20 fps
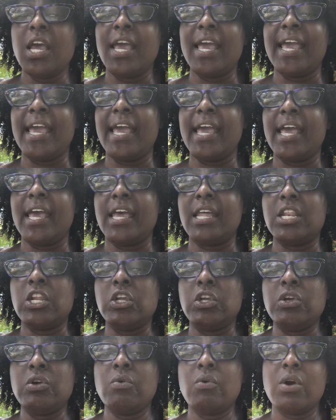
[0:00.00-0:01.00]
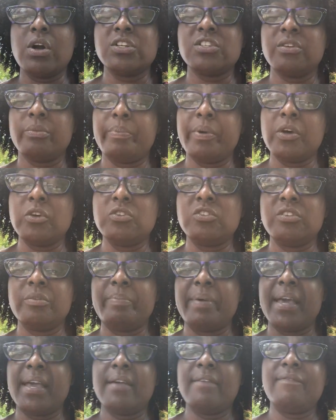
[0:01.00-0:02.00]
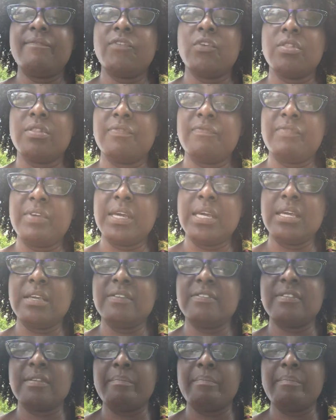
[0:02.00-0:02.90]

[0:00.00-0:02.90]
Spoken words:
and you are supposed to pay for the fees,